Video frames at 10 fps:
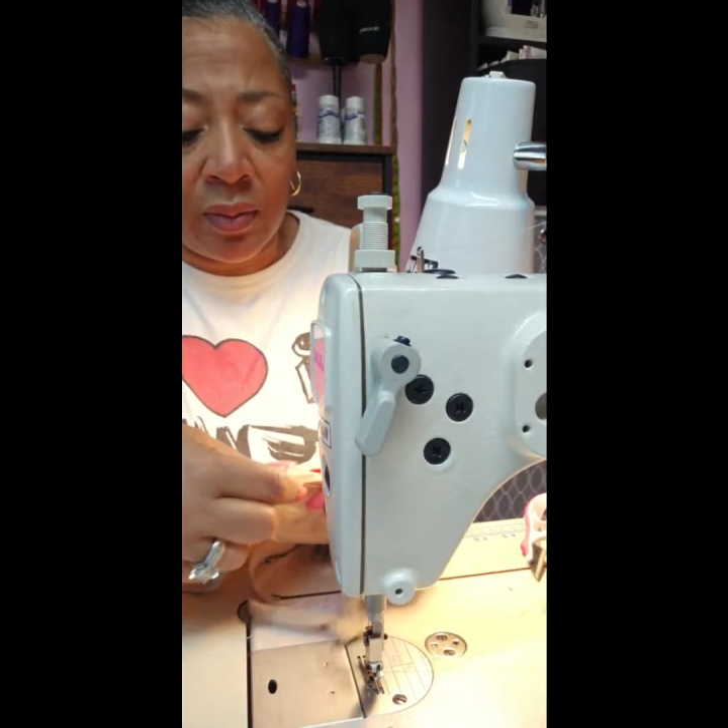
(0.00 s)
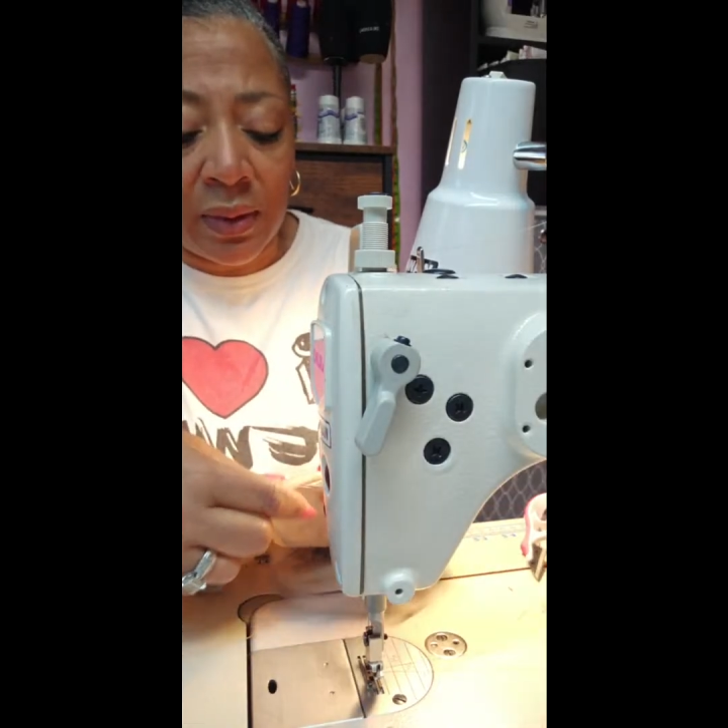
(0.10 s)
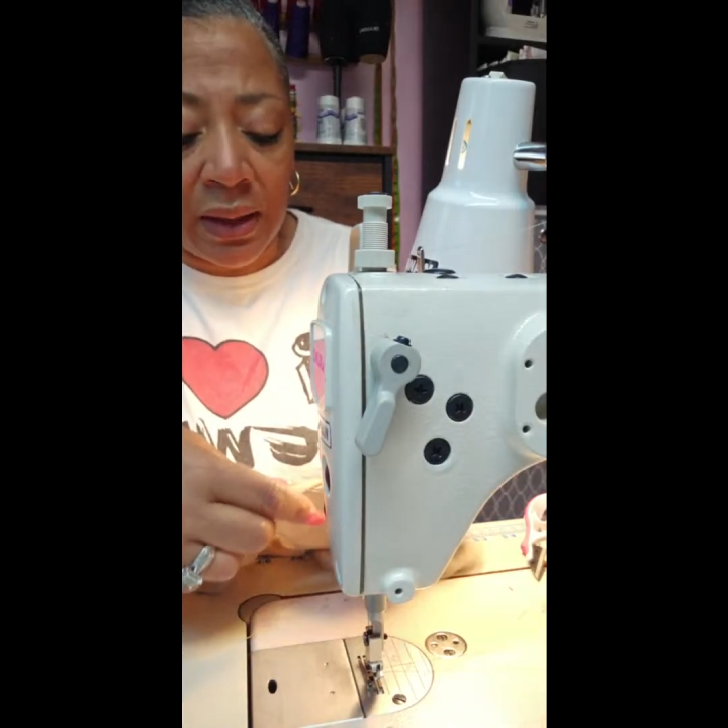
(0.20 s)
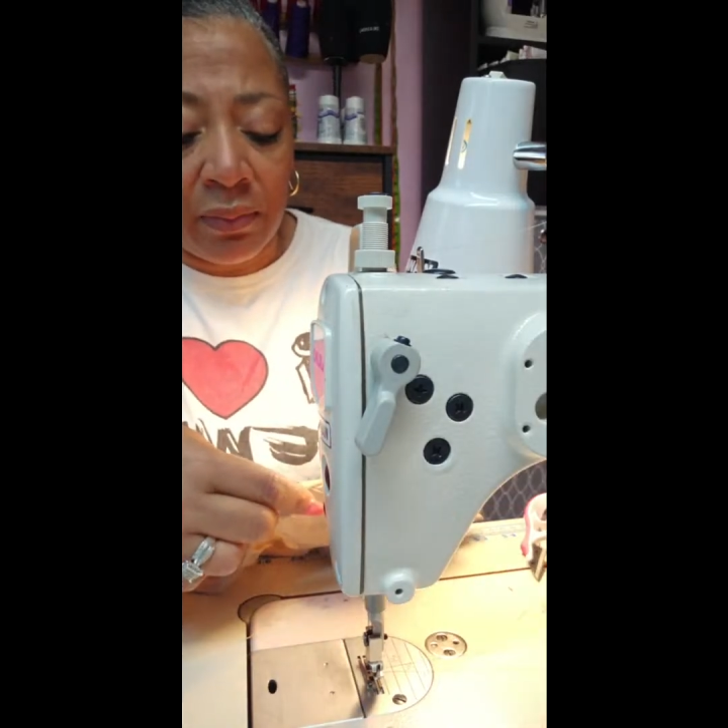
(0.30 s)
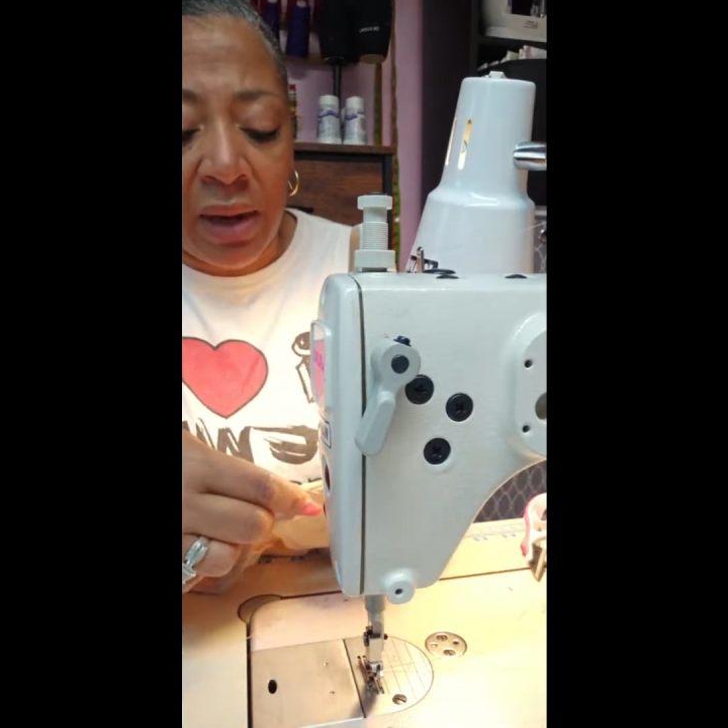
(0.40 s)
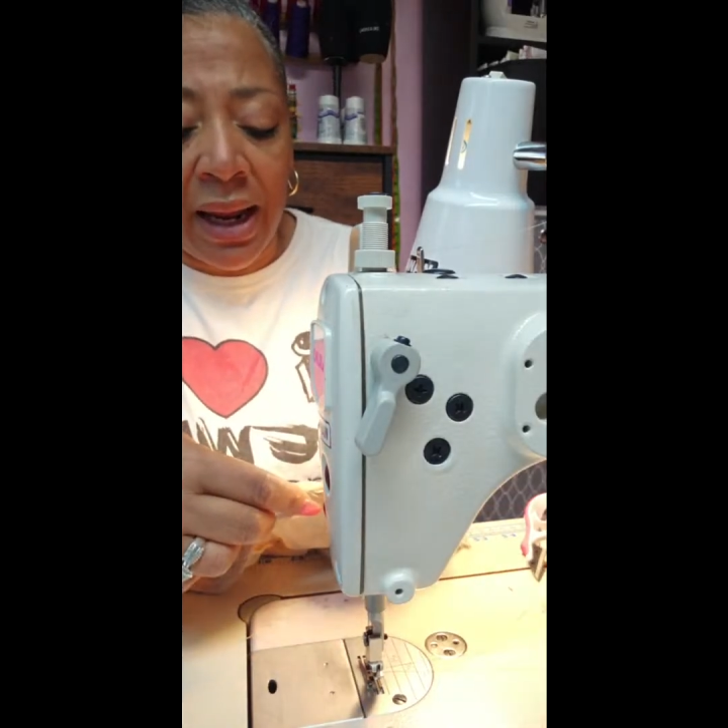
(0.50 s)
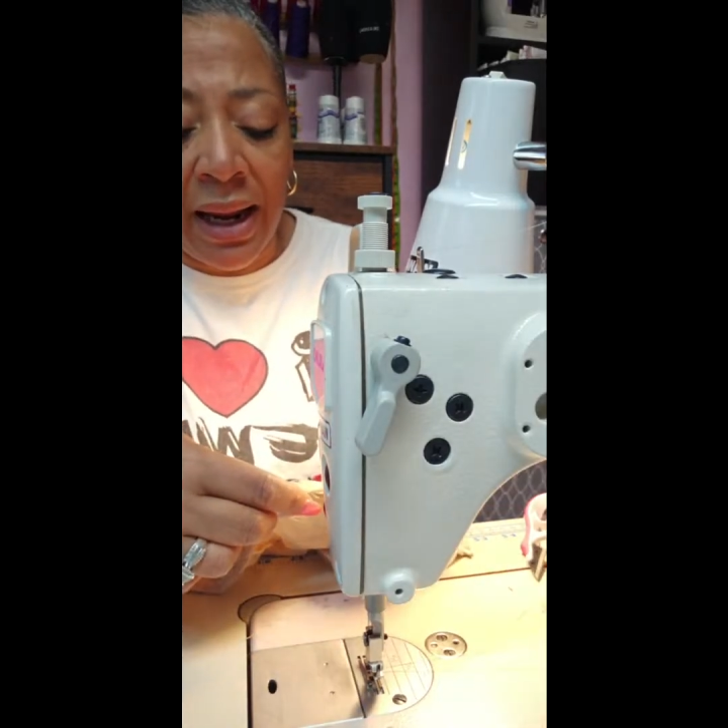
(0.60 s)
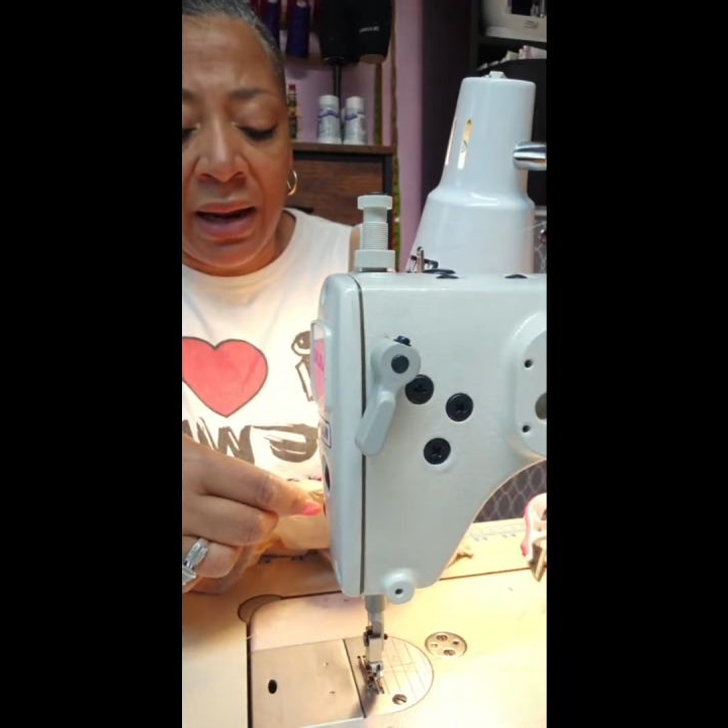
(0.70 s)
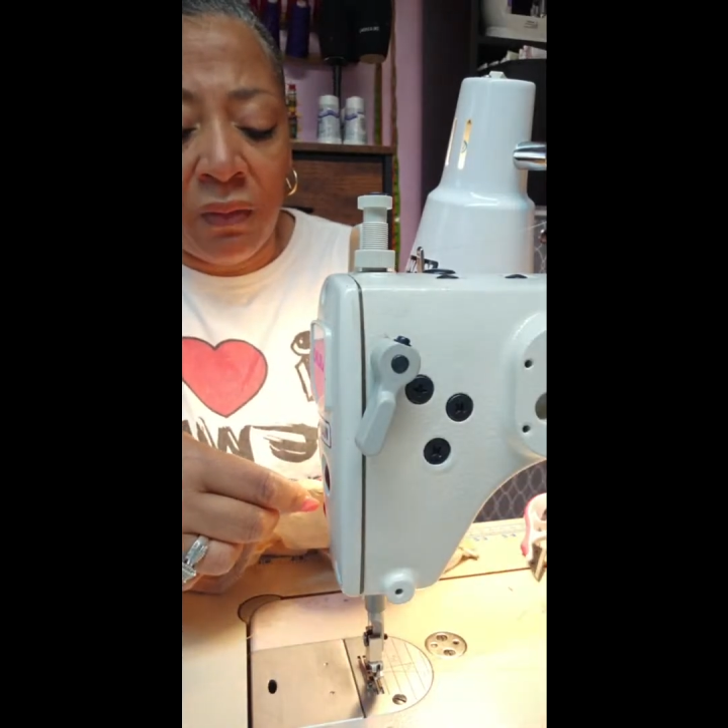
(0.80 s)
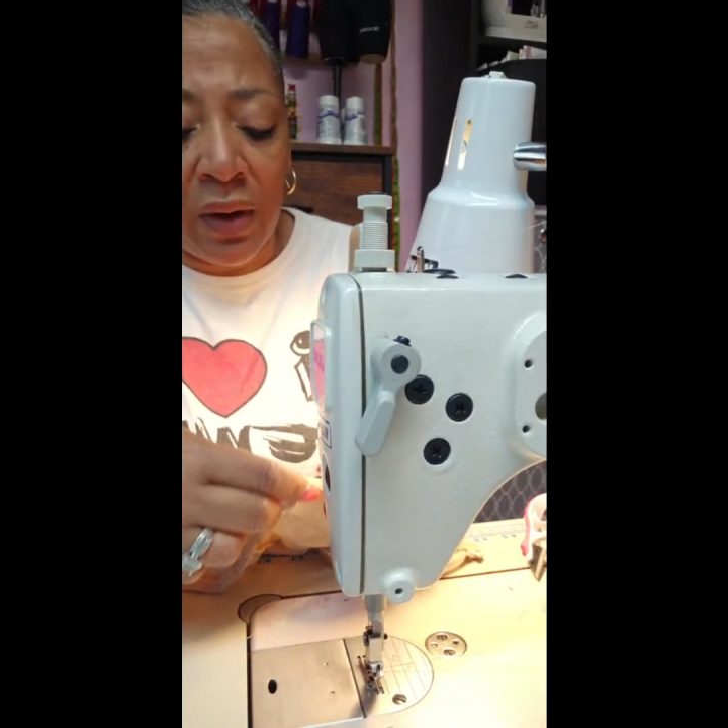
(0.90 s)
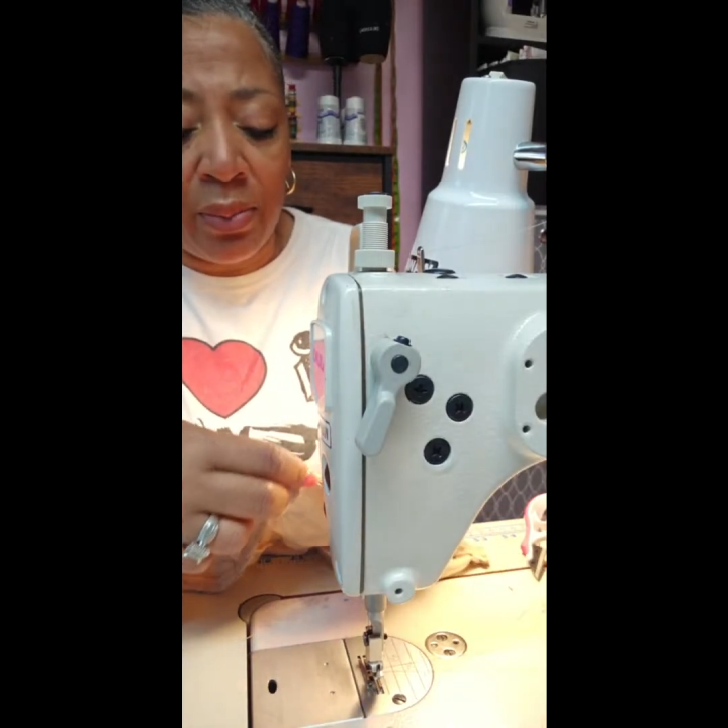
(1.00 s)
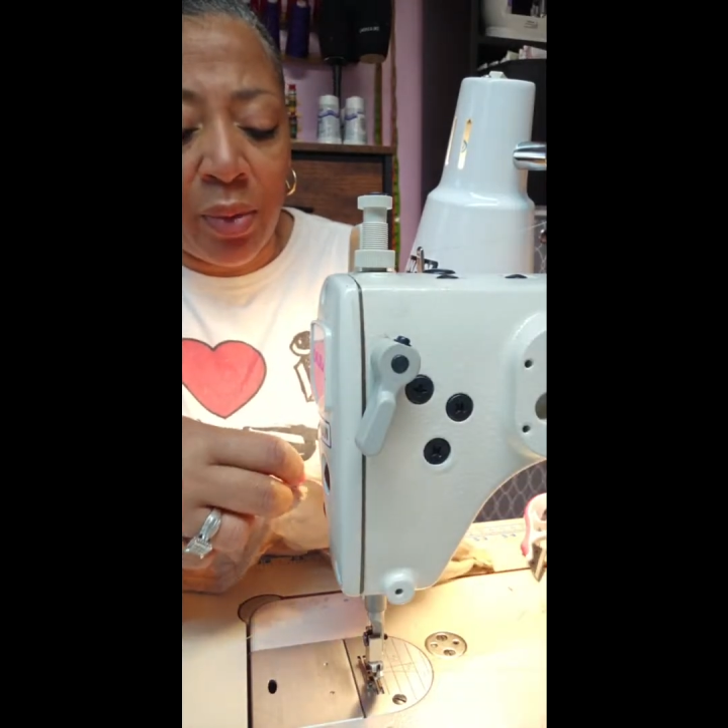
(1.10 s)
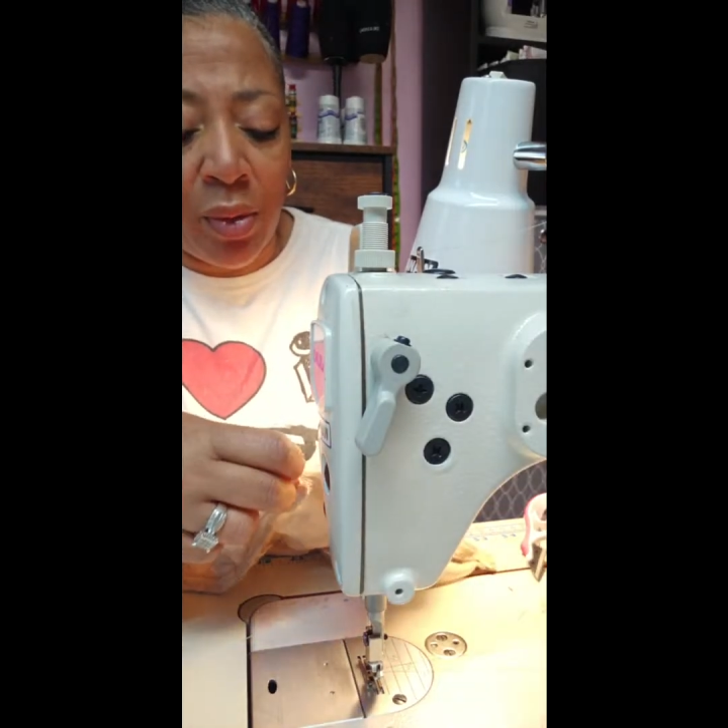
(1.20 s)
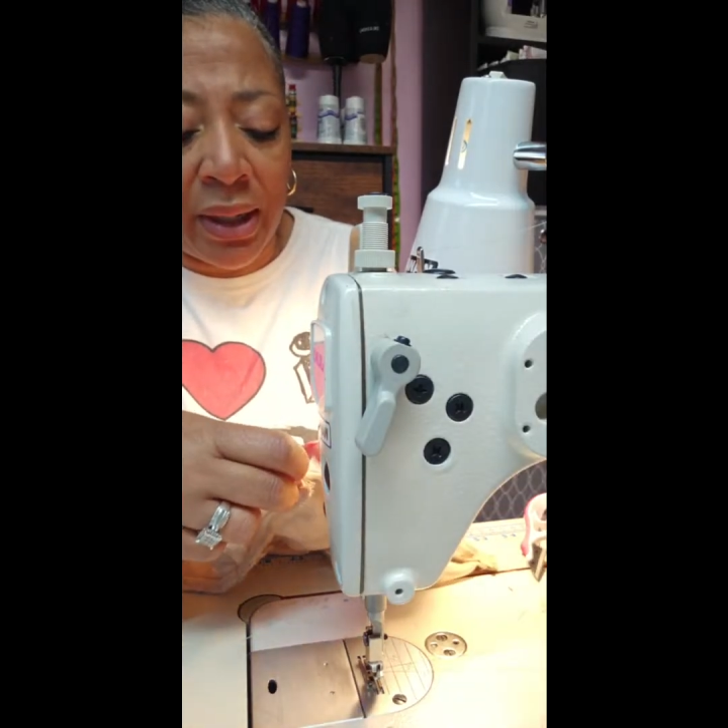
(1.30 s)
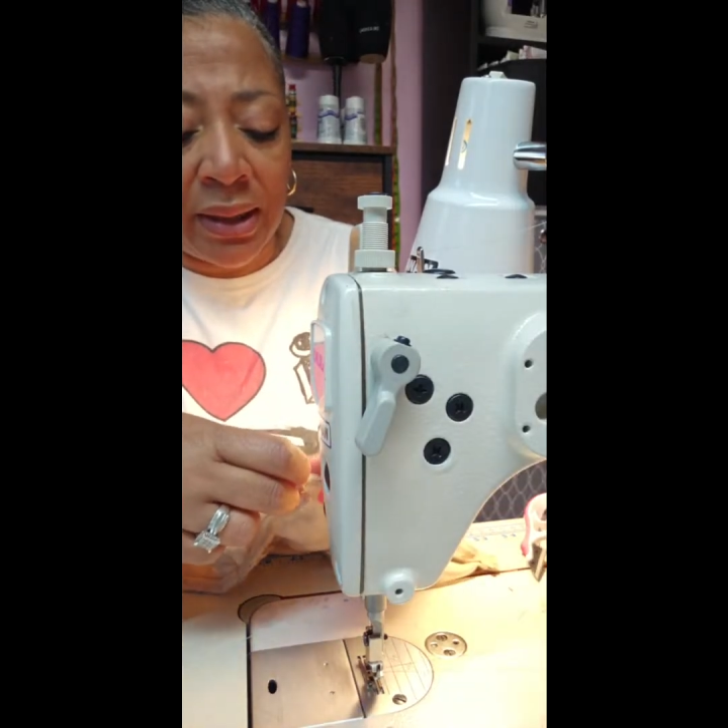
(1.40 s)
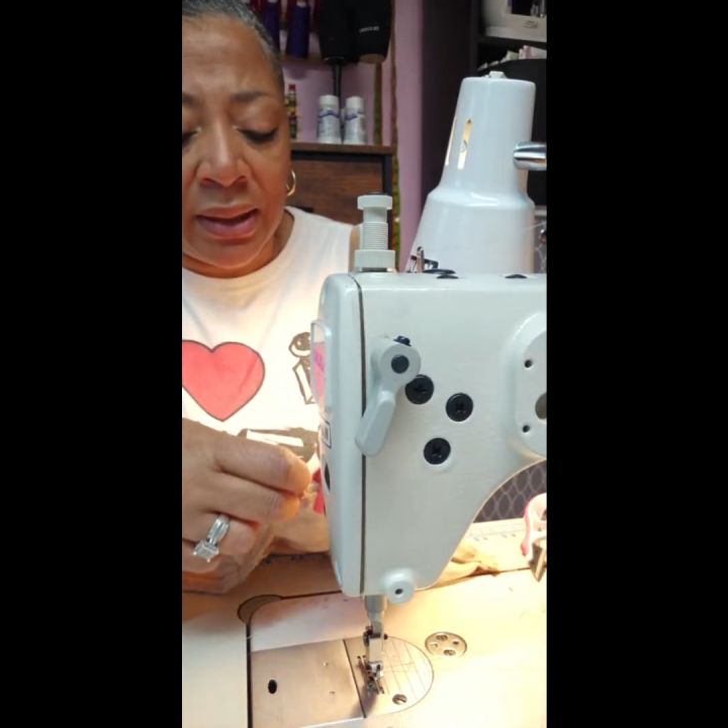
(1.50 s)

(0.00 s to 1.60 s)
Like my halfway point